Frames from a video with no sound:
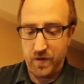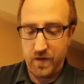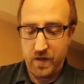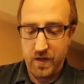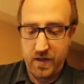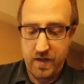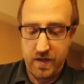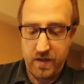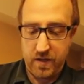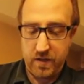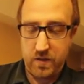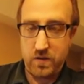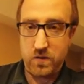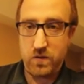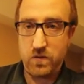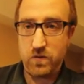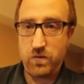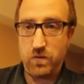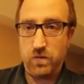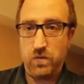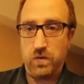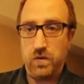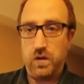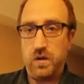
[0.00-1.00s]
This
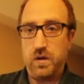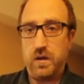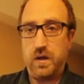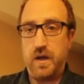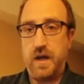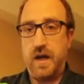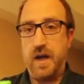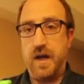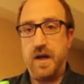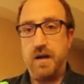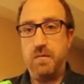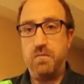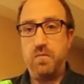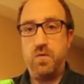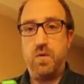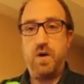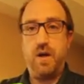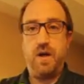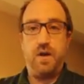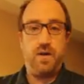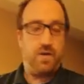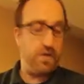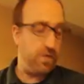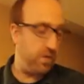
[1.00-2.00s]
came
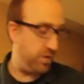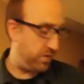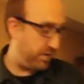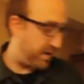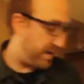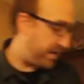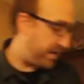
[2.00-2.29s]
with, hold